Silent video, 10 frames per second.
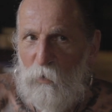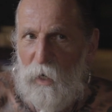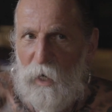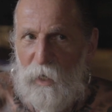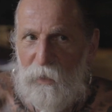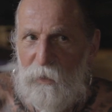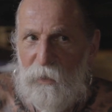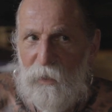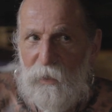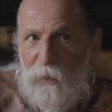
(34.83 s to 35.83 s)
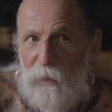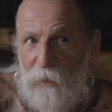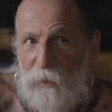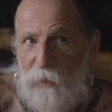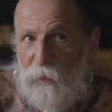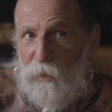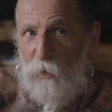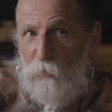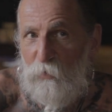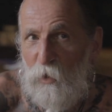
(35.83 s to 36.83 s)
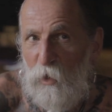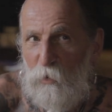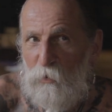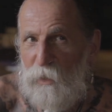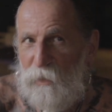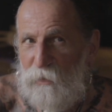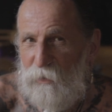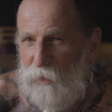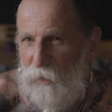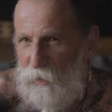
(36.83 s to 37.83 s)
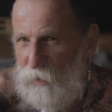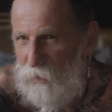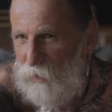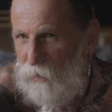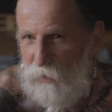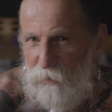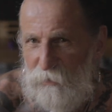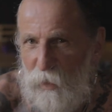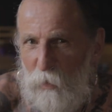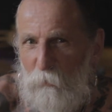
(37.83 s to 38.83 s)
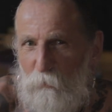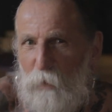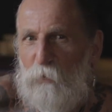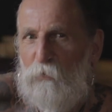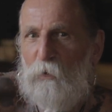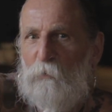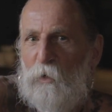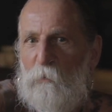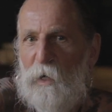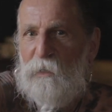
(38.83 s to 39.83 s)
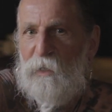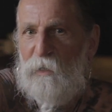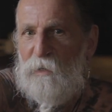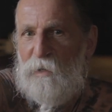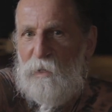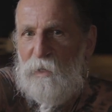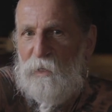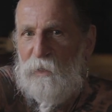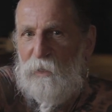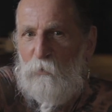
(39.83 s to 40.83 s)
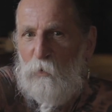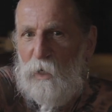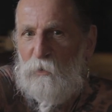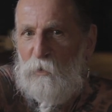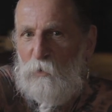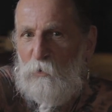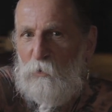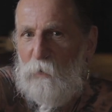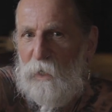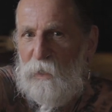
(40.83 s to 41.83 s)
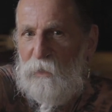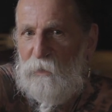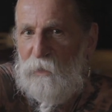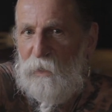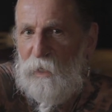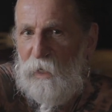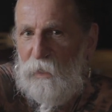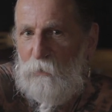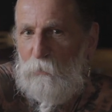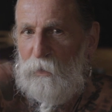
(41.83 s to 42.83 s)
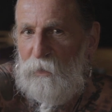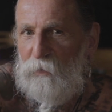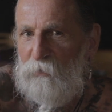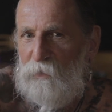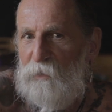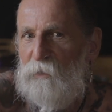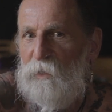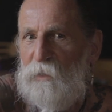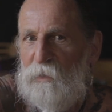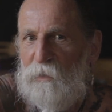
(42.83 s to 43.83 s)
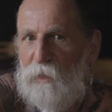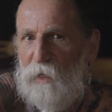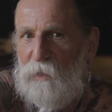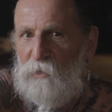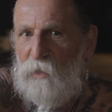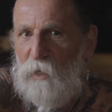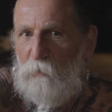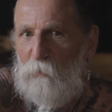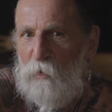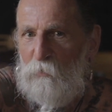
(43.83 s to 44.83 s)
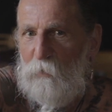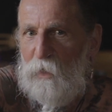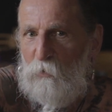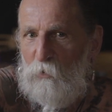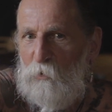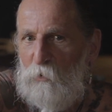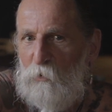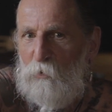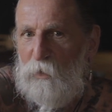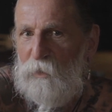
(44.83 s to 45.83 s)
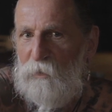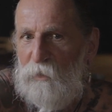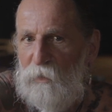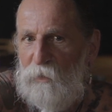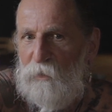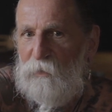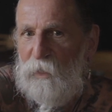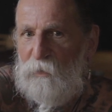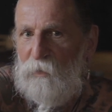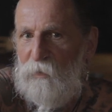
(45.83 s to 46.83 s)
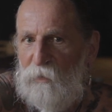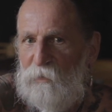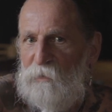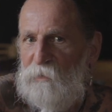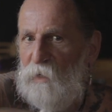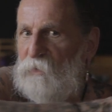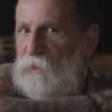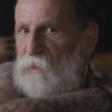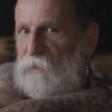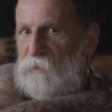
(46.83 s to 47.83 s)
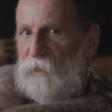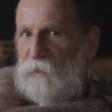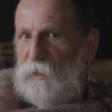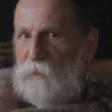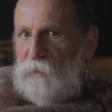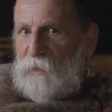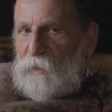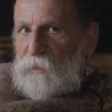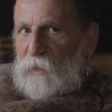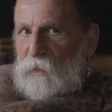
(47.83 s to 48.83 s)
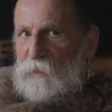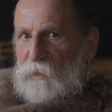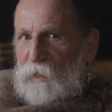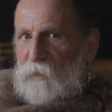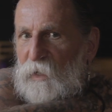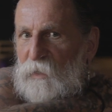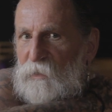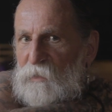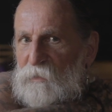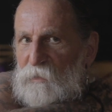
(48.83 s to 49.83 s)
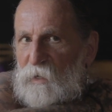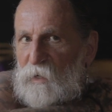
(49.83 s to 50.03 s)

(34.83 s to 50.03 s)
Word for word: I uh, know that uh, some people from Romania, one or two men, they had been visiting the ashram of my guru in the 1970s and 1980s.